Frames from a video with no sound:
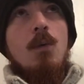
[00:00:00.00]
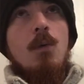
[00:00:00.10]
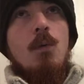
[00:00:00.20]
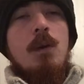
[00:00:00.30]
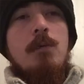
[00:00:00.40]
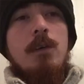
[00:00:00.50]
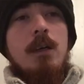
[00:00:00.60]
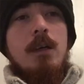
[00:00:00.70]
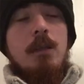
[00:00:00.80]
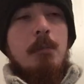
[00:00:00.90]
with
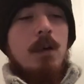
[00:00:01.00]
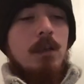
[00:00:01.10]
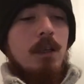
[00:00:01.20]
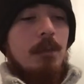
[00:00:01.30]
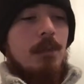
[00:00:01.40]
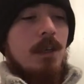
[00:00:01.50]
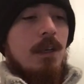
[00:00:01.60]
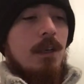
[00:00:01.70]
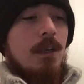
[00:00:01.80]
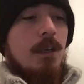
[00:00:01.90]
the manga,
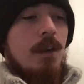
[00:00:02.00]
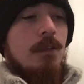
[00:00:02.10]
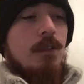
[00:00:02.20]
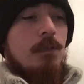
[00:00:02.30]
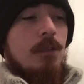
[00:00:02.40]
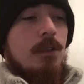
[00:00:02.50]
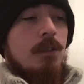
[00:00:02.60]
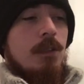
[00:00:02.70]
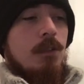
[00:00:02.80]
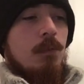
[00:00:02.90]
the other
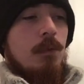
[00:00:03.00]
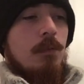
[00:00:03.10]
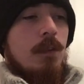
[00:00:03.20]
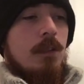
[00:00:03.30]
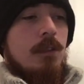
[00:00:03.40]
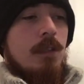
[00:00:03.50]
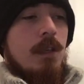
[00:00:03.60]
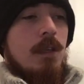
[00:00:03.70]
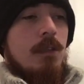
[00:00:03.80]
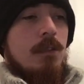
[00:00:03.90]
differences with this
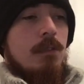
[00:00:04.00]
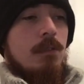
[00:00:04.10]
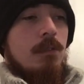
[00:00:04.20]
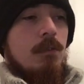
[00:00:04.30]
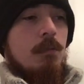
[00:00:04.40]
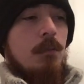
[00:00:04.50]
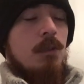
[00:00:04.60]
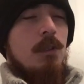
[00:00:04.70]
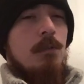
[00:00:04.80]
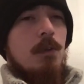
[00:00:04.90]
is
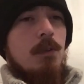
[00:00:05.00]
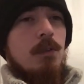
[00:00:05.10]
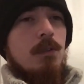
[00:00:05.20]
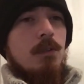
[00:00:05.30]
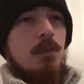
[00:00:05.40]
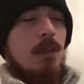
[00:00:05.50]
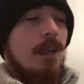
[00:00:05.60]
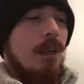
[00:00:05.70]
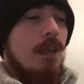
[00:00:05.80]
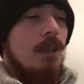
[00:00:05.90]
mostly focused on,
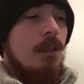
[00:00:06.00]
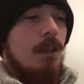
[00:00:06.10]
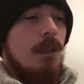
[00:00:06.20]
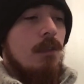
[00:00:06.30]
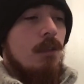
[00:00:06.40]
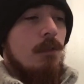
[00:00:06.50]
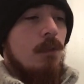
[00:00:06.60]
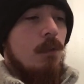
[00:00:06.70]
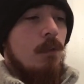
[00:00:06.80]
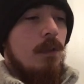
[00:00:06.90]
like in the light
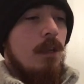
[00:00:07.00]
novel,